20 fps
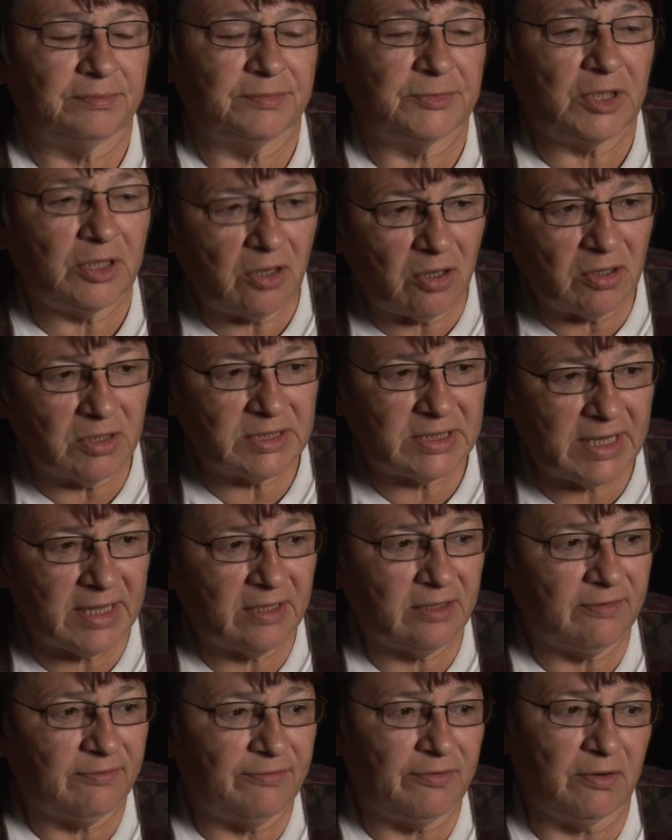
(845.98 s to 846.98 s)
the laws they
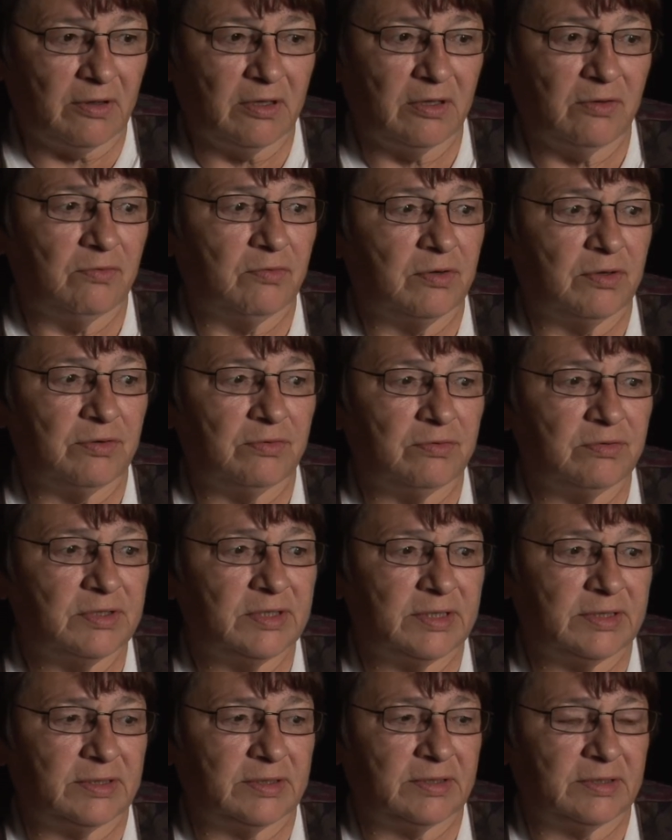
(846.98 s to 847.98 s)
had to follow were
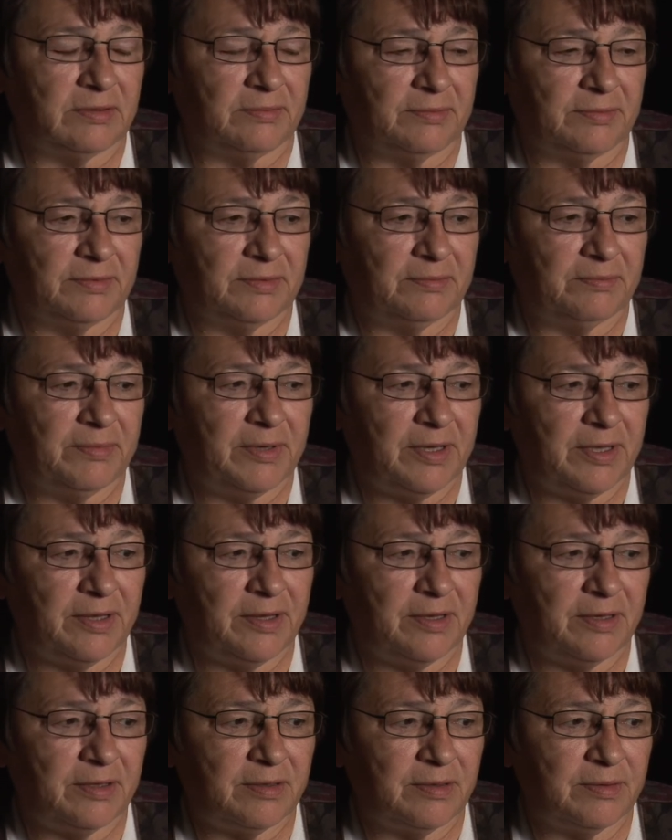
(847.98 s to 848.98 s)
those by
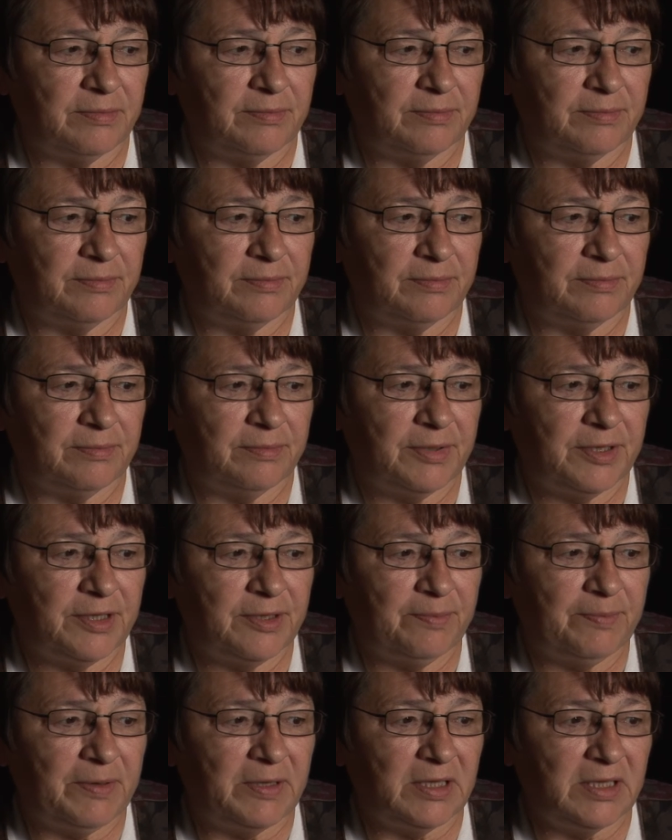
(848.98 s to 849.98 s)
the, by
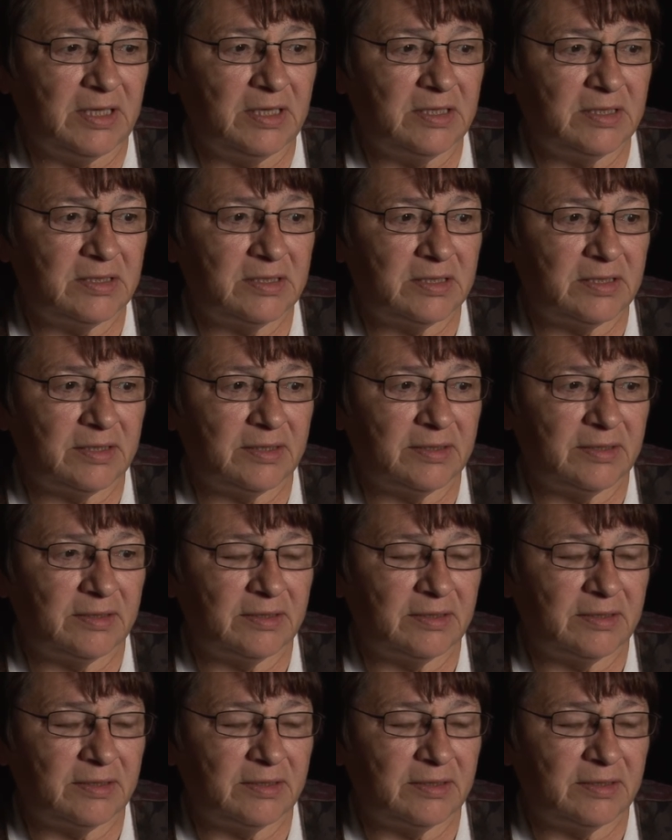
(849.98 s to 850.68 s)
the police